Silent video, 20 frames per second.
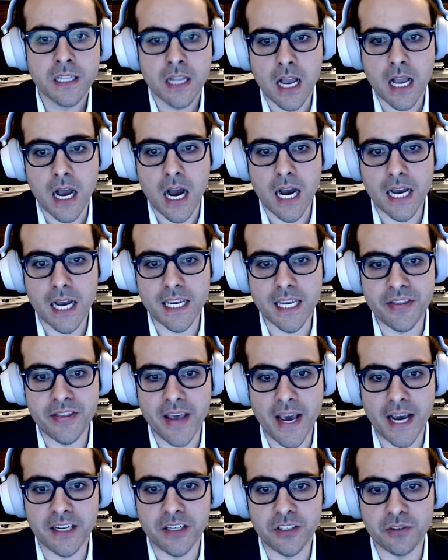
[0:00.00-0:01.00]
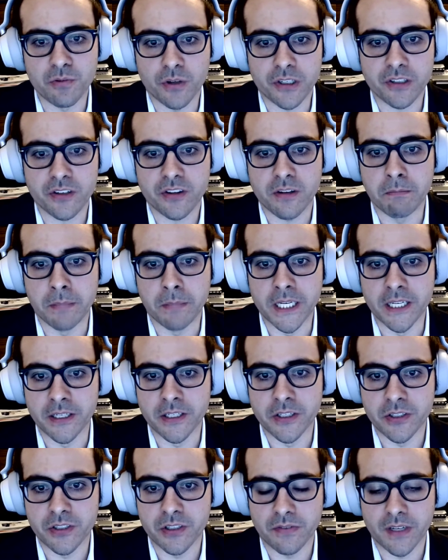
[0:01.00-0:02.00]
and that is, what are the
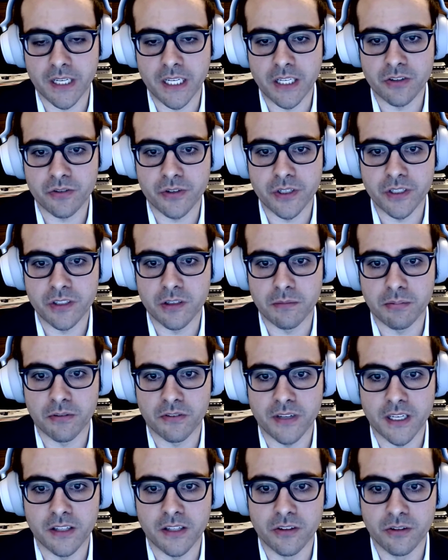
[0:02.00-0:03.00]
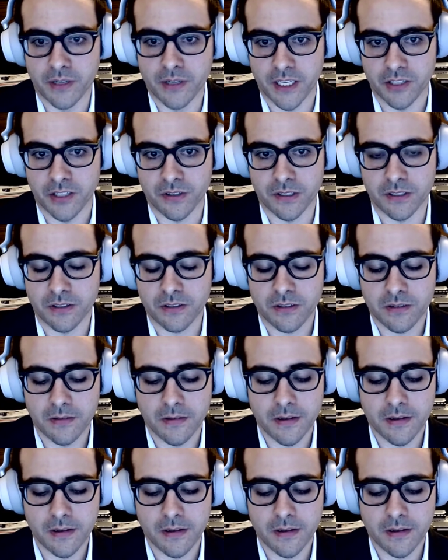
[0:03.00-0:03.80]
barriers of entry to prevent new entrants?